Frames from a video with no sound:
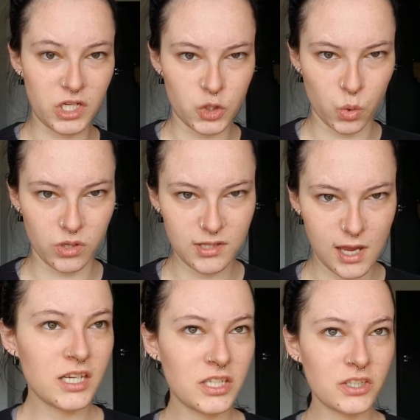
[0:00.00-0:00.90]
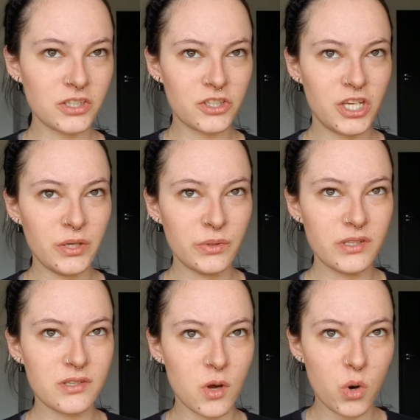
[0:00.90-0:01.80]
doors. That she
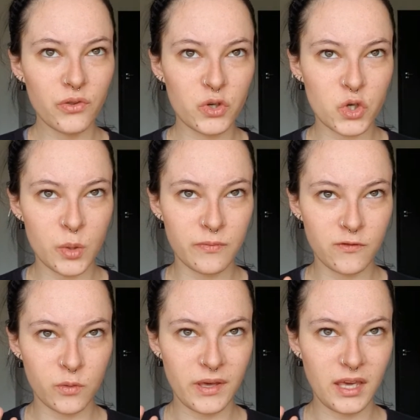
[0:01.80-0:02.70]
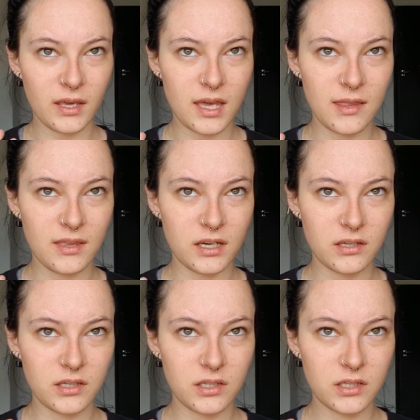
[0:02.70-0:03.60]
was holding the door open for me, and
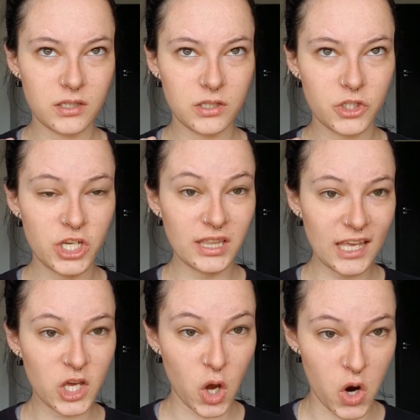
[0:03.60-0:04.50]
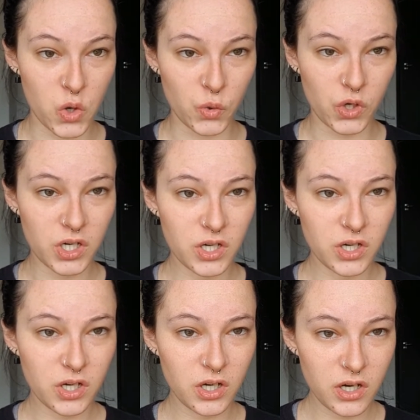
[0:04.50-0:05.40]
then she let go
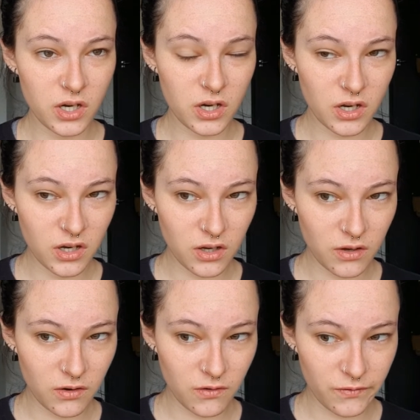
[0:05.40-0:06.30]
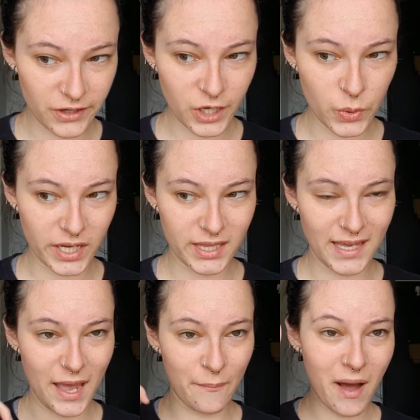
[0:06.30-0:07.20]
very quickly,
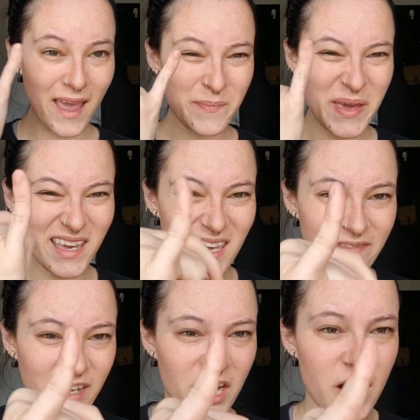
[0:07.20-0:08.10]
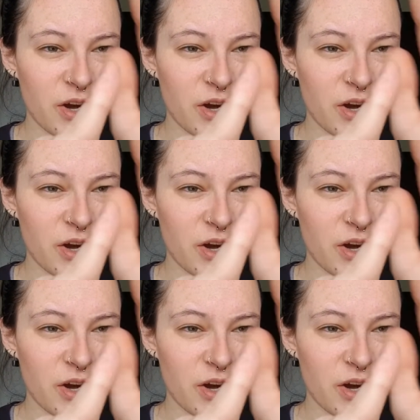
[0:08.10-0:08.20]
and my pinky finger, I don't